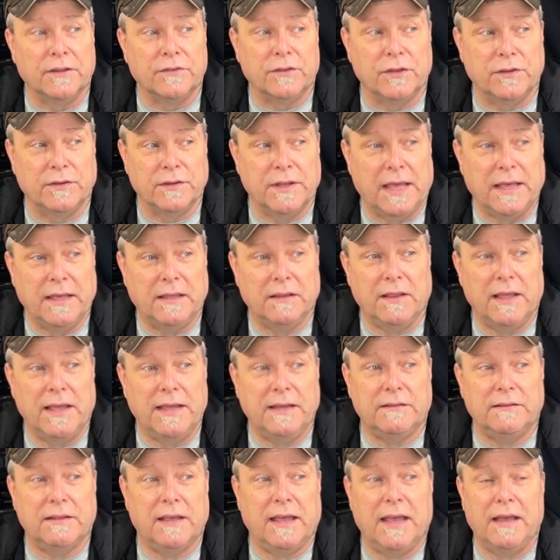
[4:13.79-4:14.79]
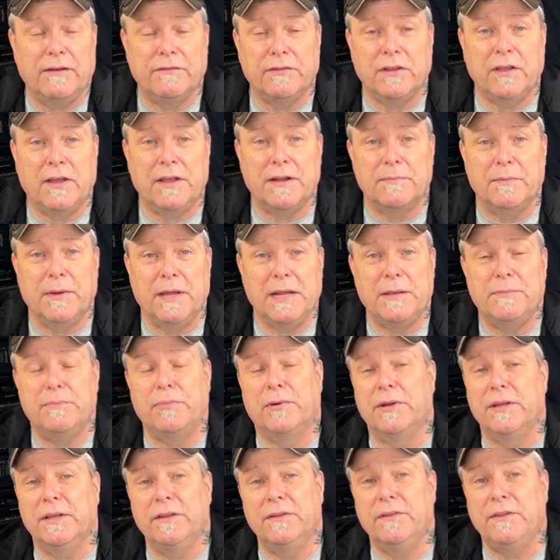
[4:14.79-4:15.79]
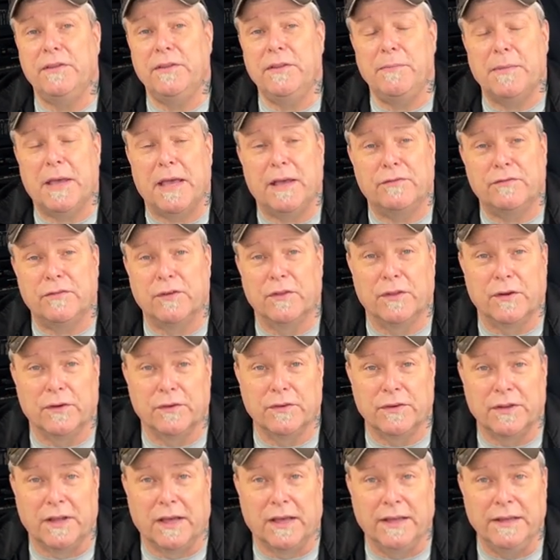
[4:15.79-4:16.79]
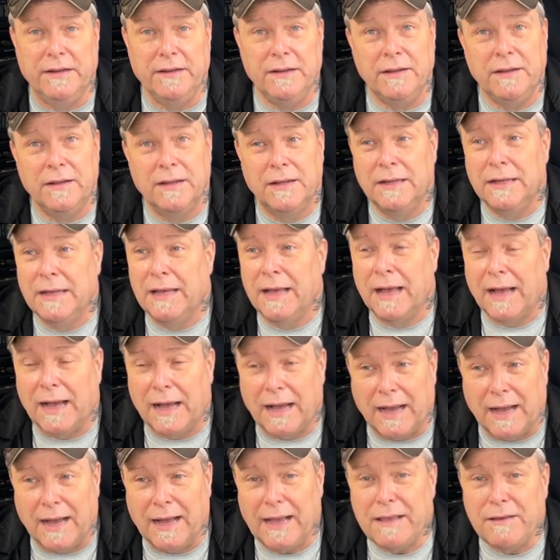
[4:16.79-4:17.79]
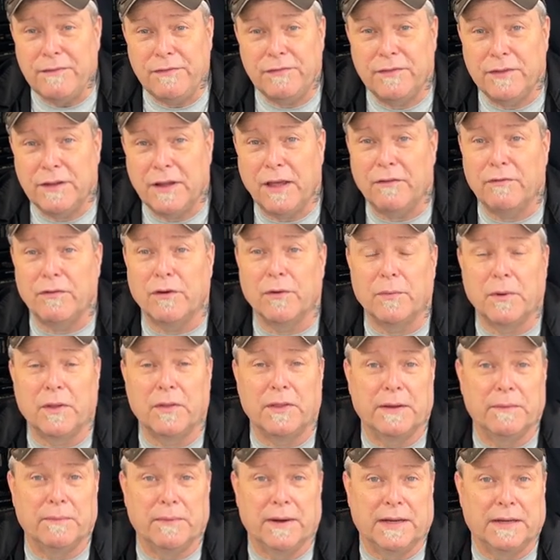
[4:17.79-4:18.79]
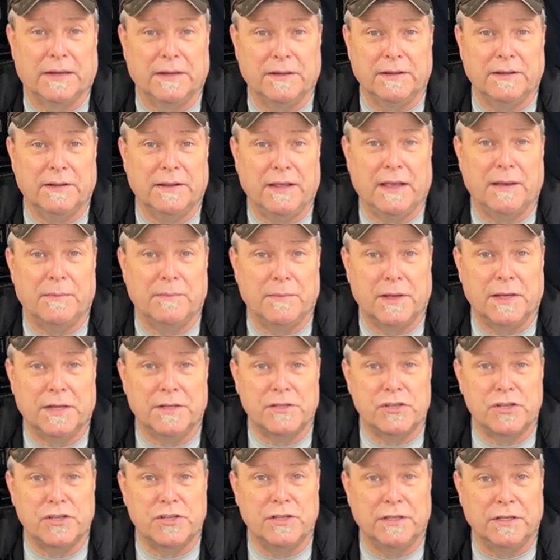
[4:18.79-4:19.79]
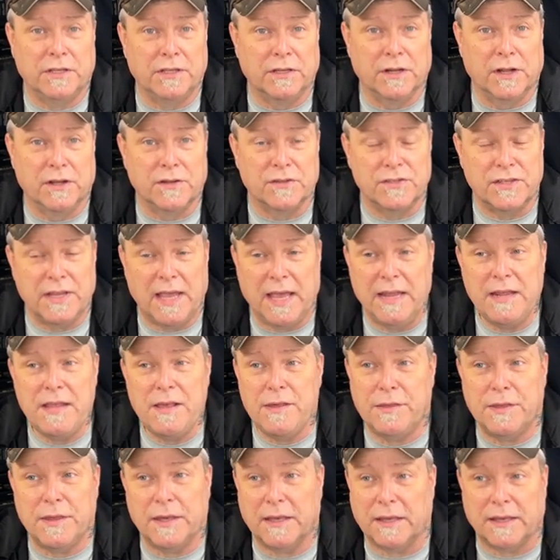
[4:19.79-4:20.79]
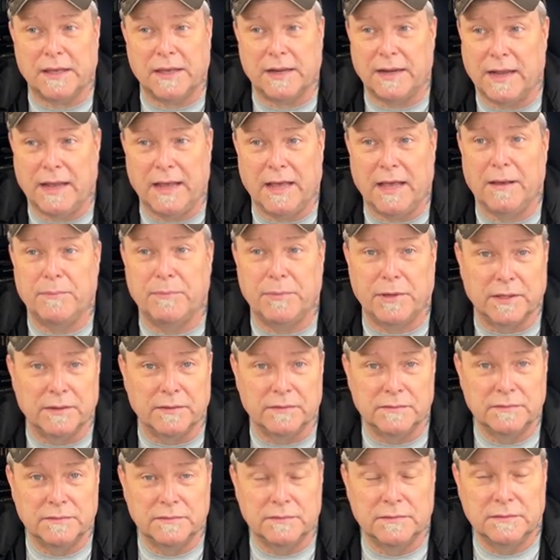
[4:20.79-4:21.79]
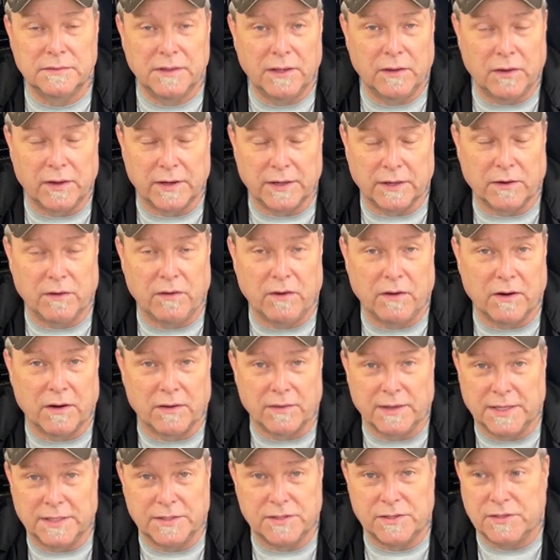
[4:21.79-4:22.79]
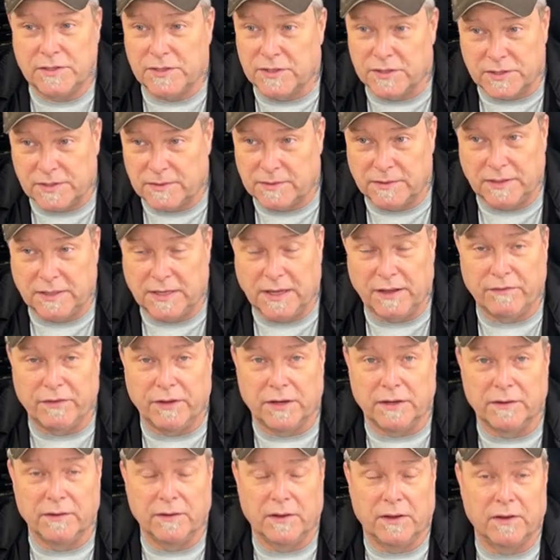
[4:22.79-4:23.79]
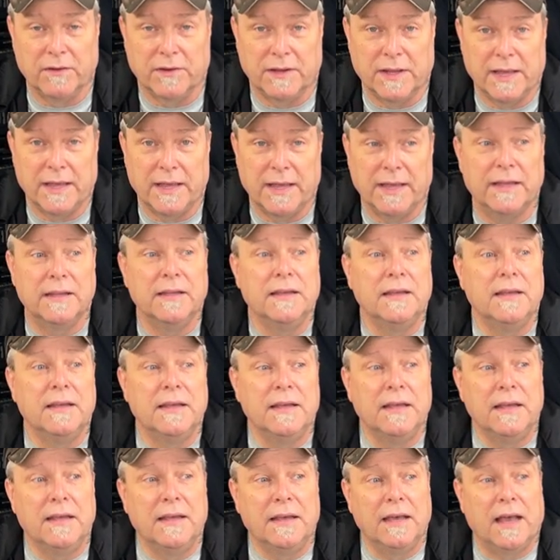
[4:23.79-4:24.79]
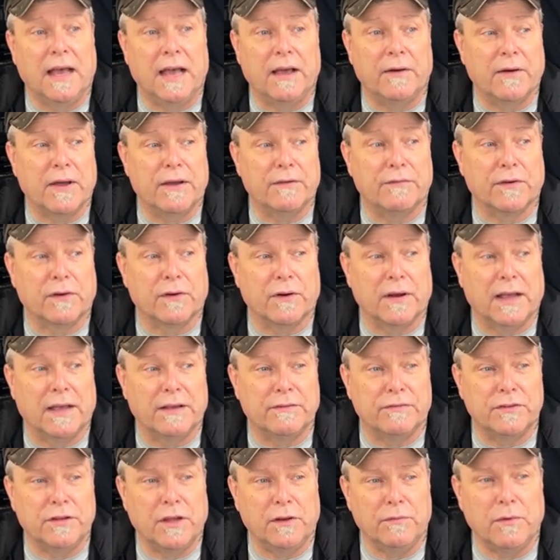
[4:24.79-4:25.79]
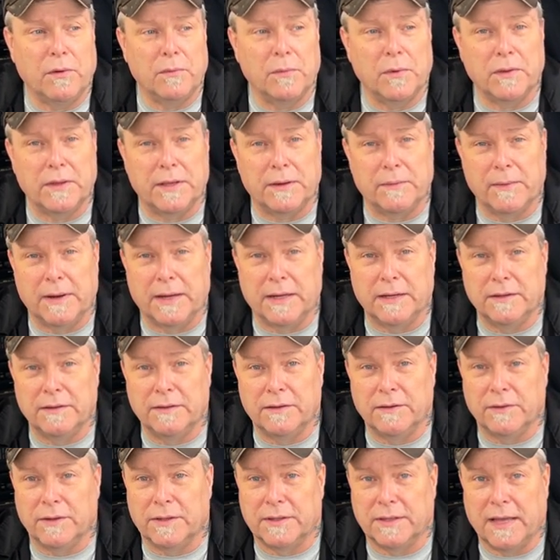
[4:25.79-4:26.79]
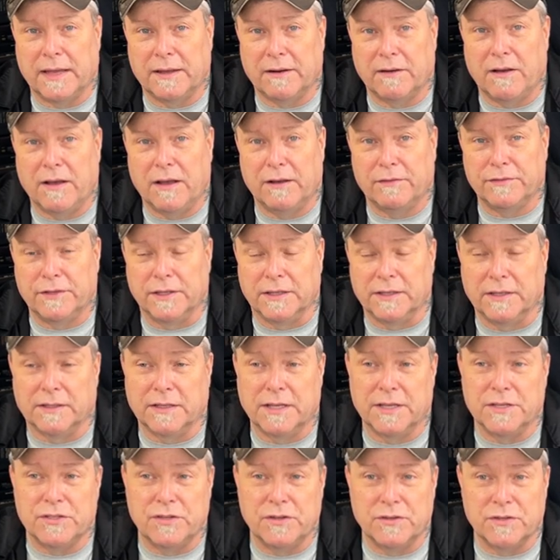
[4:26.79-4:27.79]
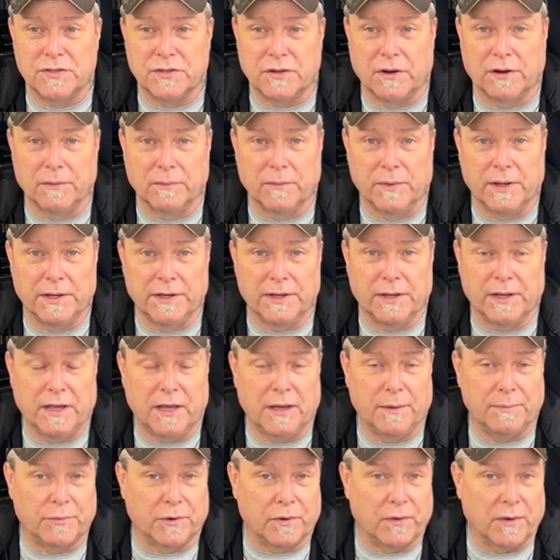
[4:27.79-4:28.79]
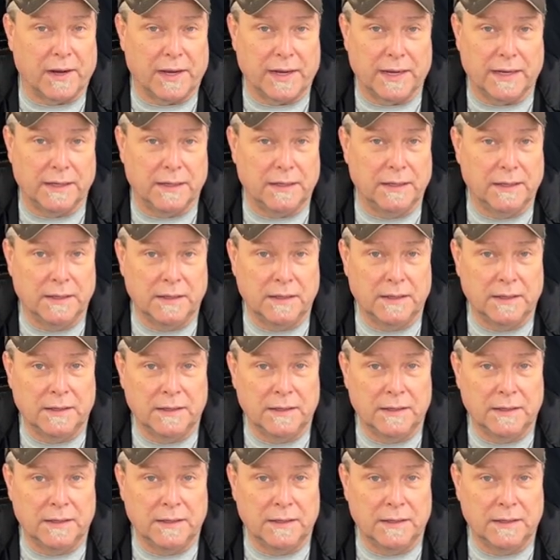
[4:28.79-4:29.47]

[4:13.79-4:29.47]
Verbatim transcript: Do they like to have a lot of money put into them after they're done? I've never really ran into that much. You know, anything can happen on a car. That's just given, okay? However, I've never really ran into it that often, unless you start wanting to upgrade